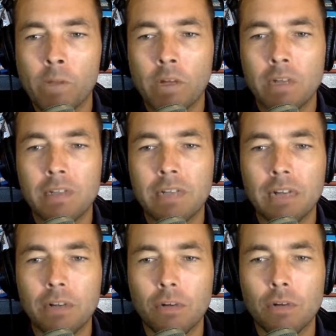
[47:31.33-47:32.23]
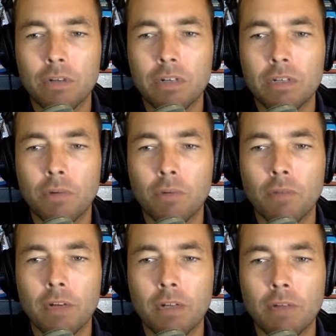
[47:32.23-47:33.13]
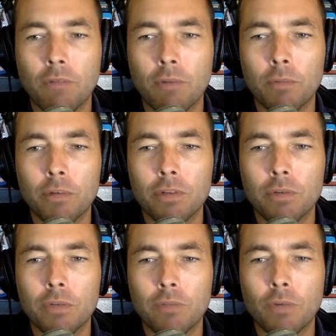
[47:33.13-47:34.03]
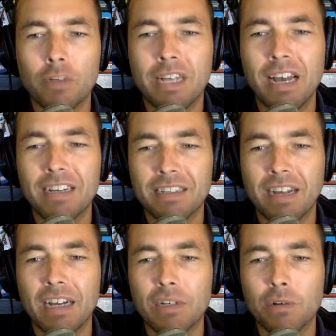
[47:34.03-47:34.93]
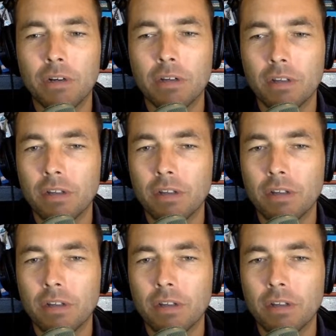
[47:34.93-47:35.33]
It's a technical issue. Doesn't reflect from your soothing voice. Thanks, Leandra.